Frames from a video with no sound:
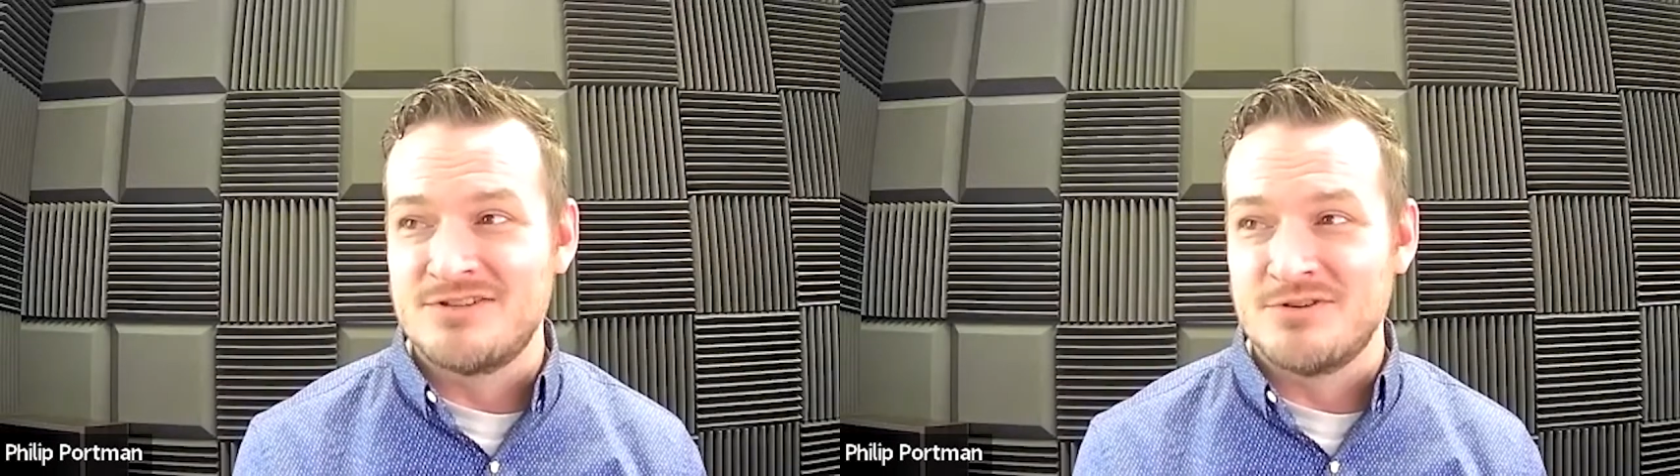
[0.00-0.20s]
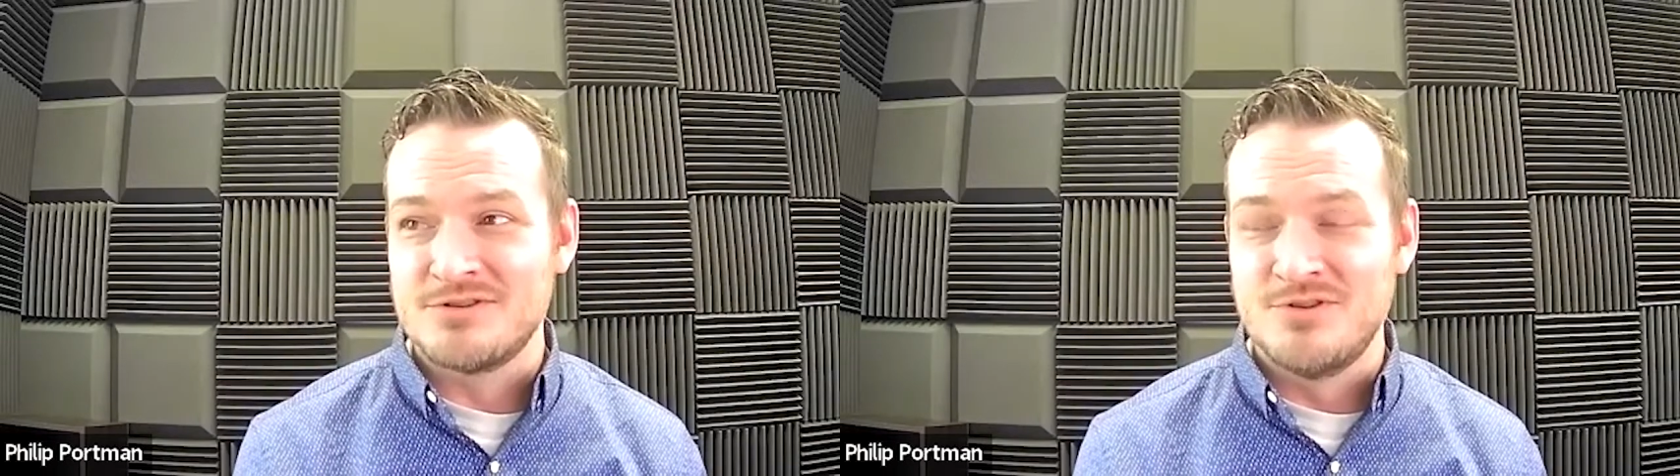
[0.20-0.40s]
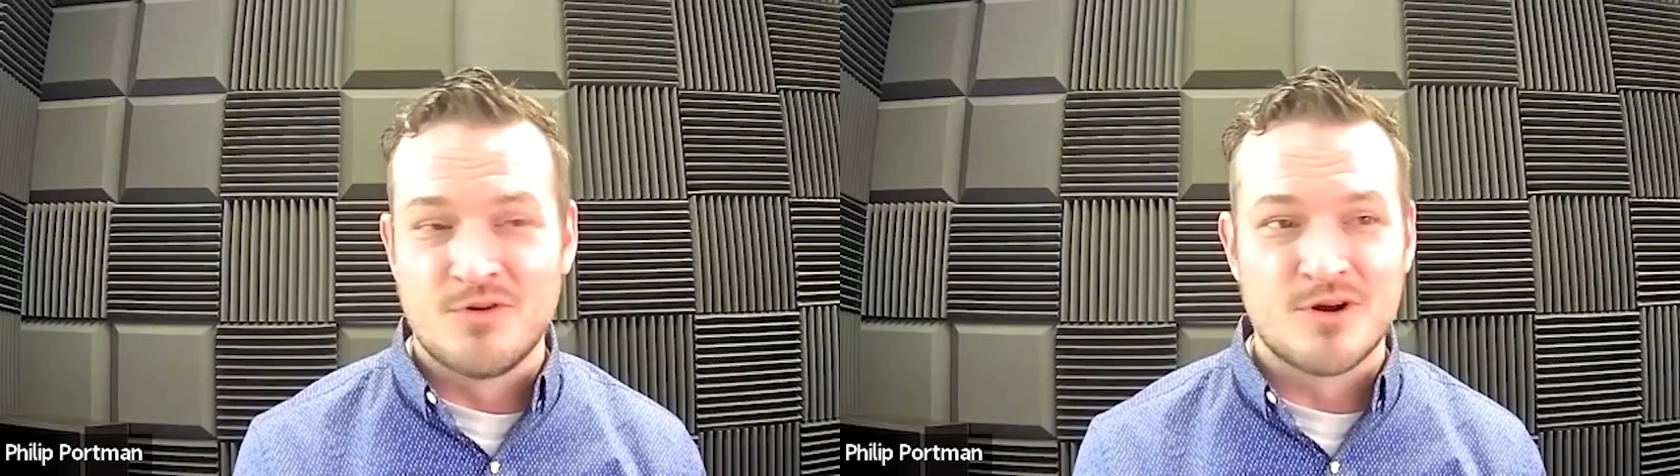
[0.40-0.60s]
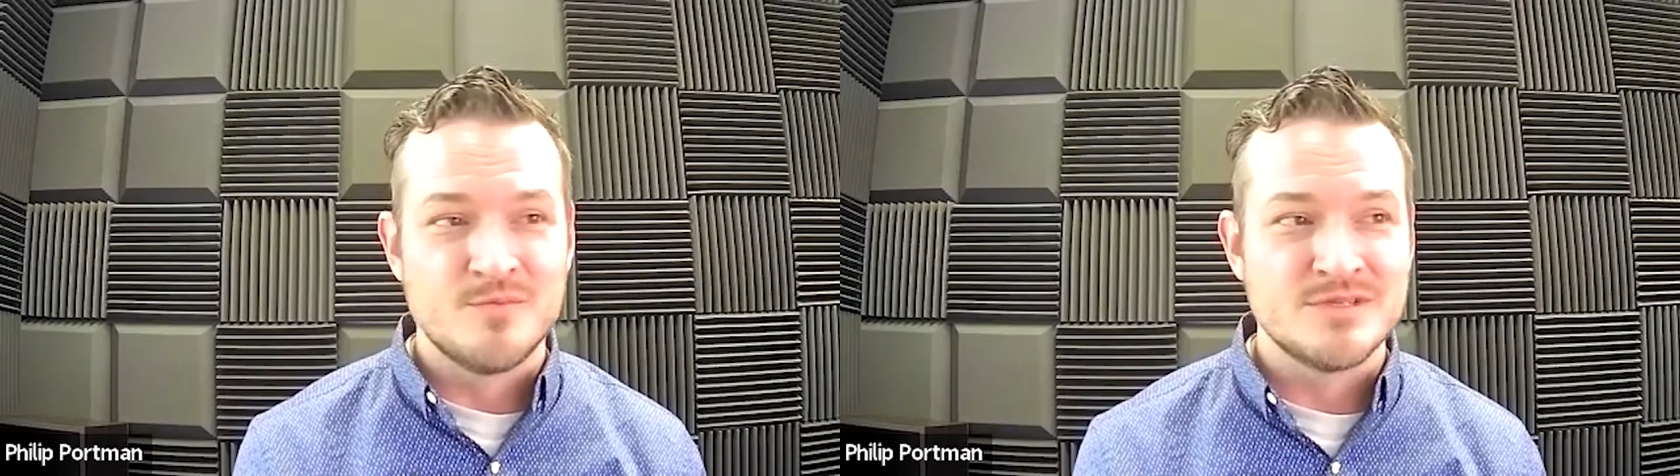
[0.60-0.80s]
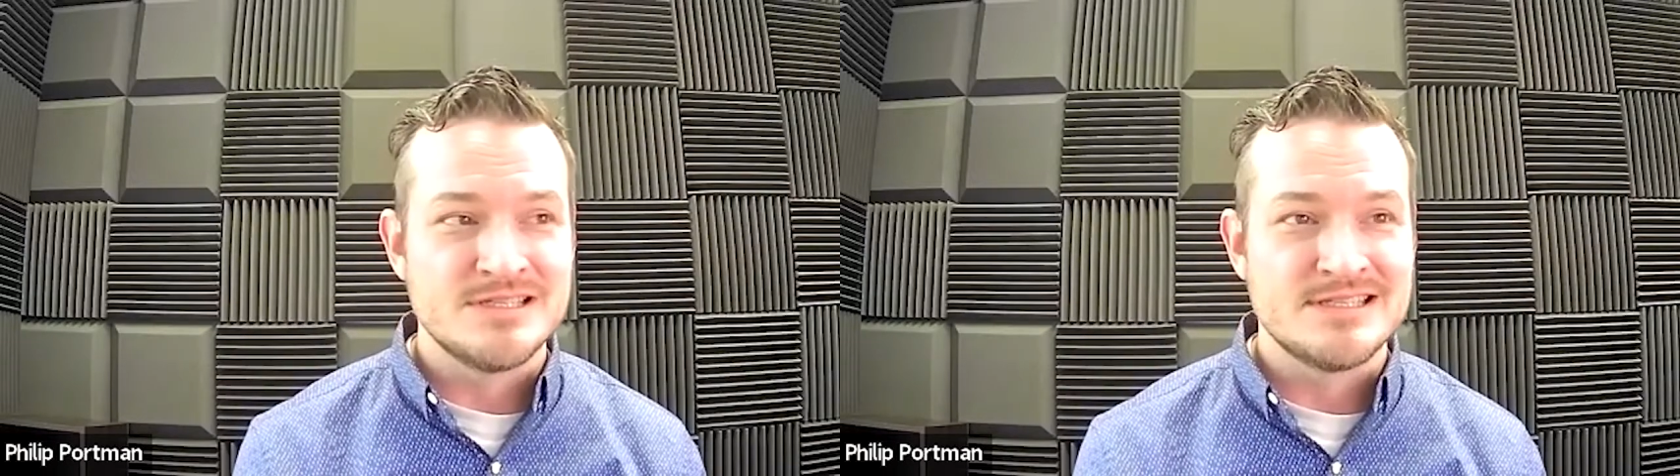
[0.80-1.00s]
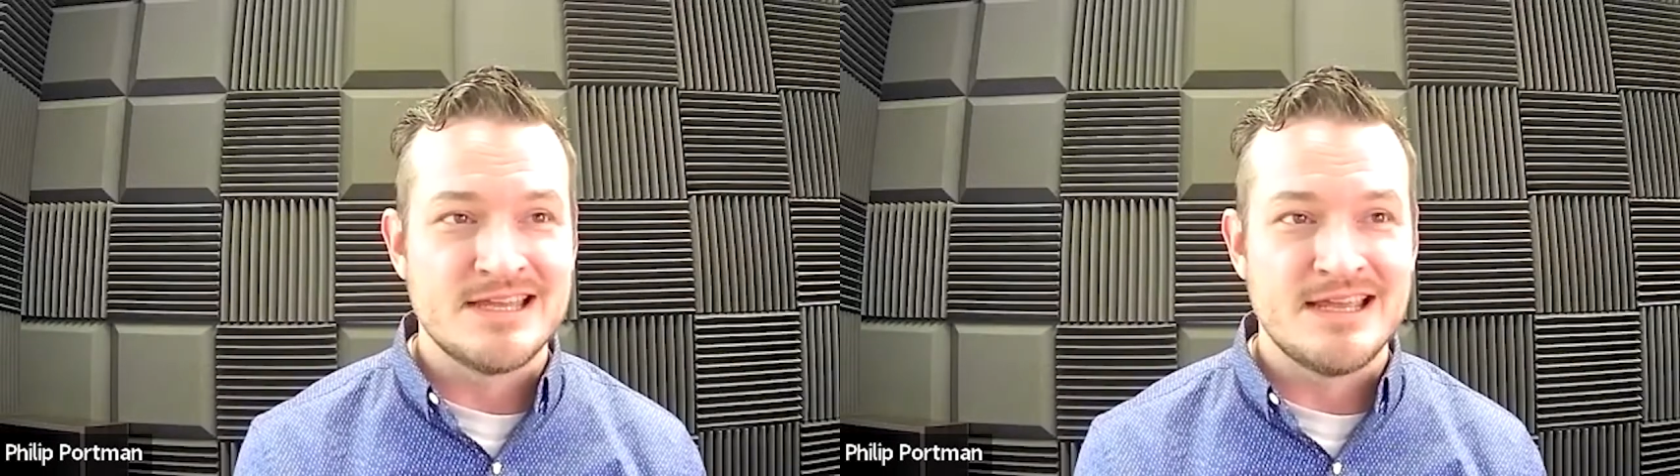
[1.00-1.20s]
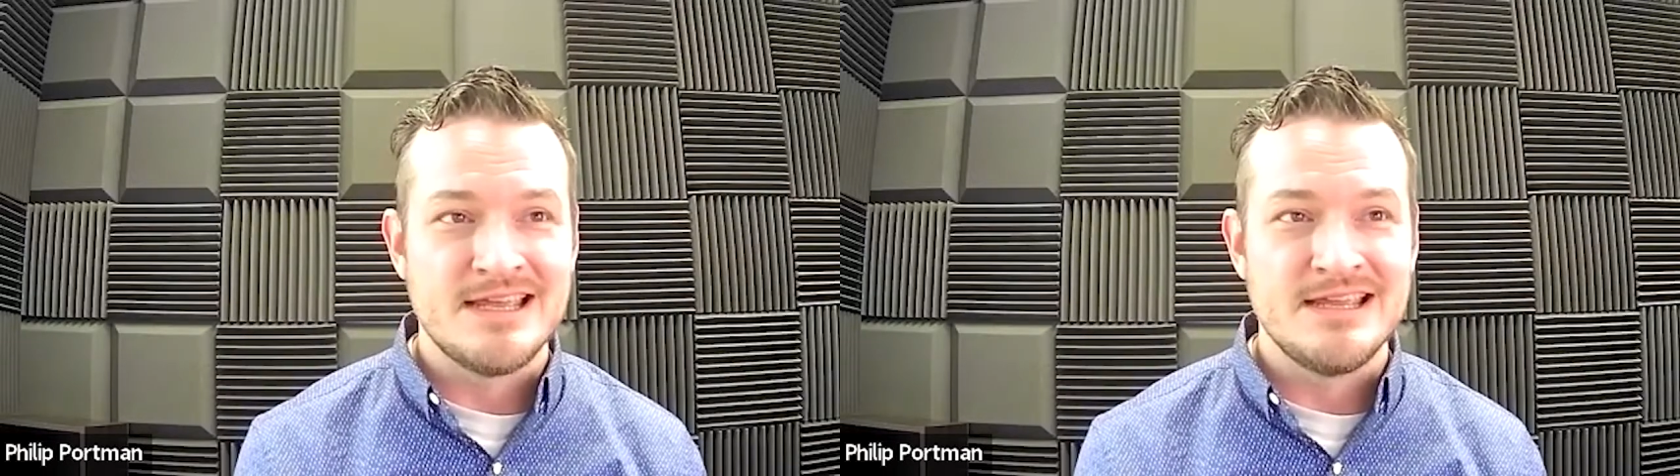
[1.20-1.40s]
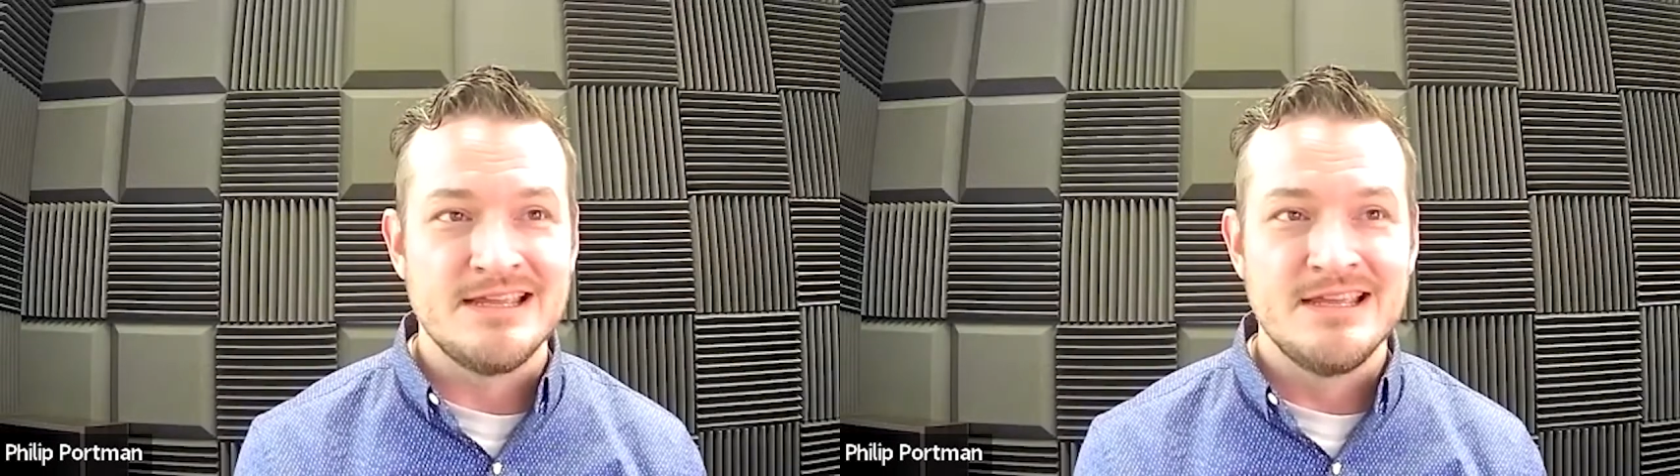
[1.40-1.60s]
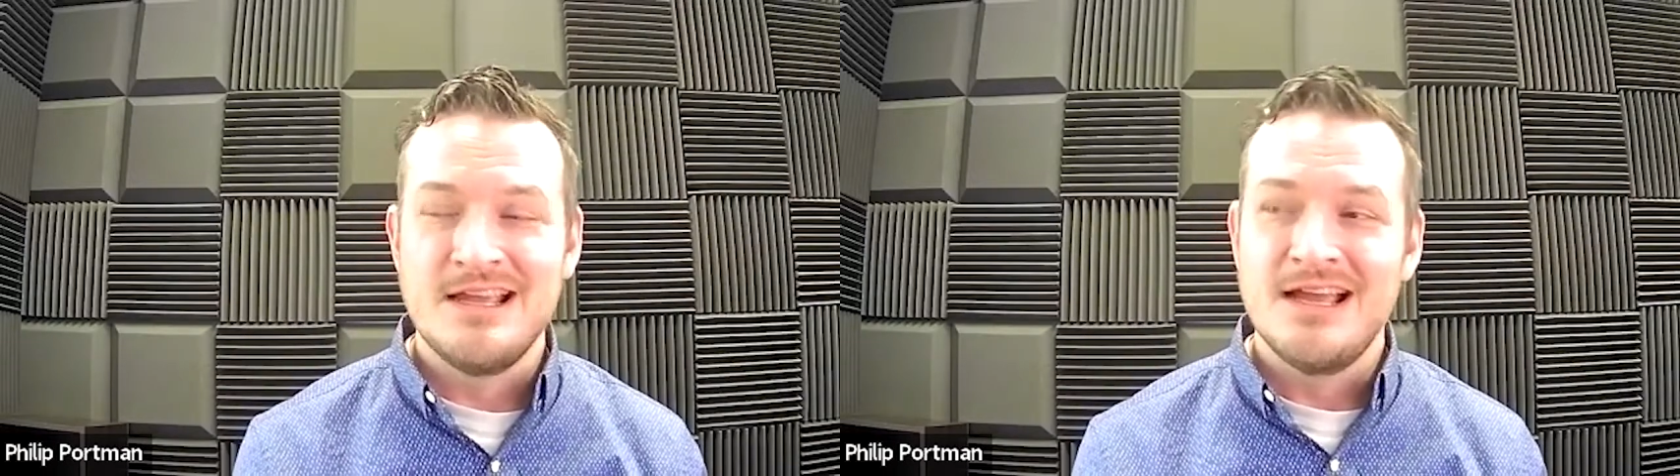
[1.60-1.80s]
those norms and say,